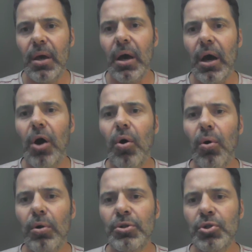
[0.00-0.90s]
a
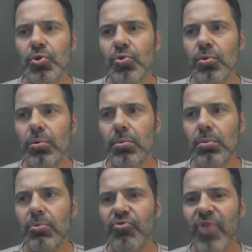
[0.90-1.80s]
whole new
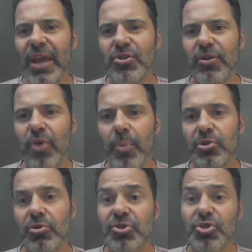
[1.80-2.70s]
range of
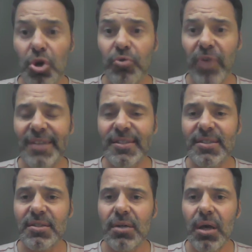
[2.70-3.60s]
opportunities. Took
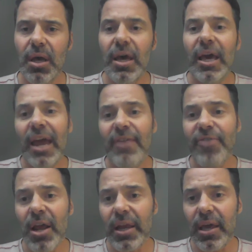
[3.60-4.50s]
risks. And
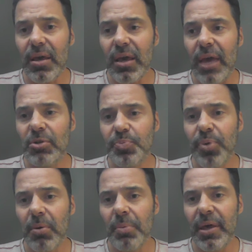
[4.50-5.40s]
frankly, it was
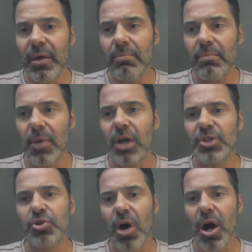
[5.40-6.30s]
probably
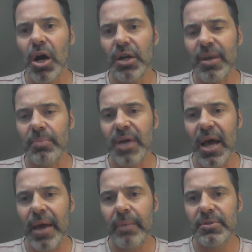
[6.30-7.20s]
also hard
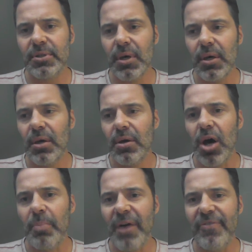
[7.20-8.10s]
sometimes
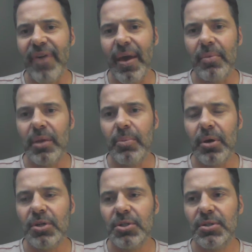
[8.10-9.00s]
on my family
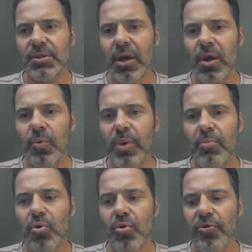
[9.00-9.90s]
because, we
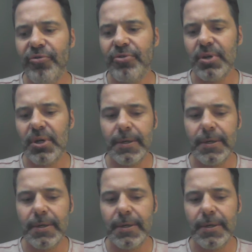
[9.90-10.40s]
moved,